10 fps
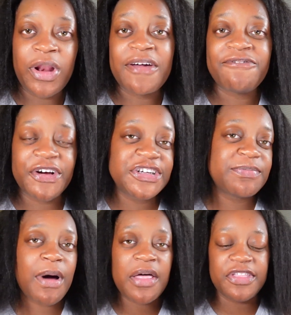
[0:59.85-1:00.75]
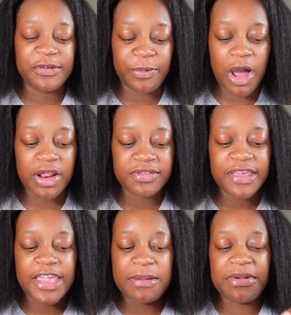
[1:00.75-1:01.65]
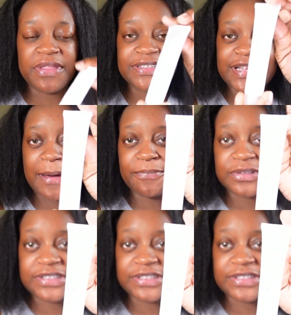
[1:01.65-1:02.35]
I first bought this product, they gave me the sample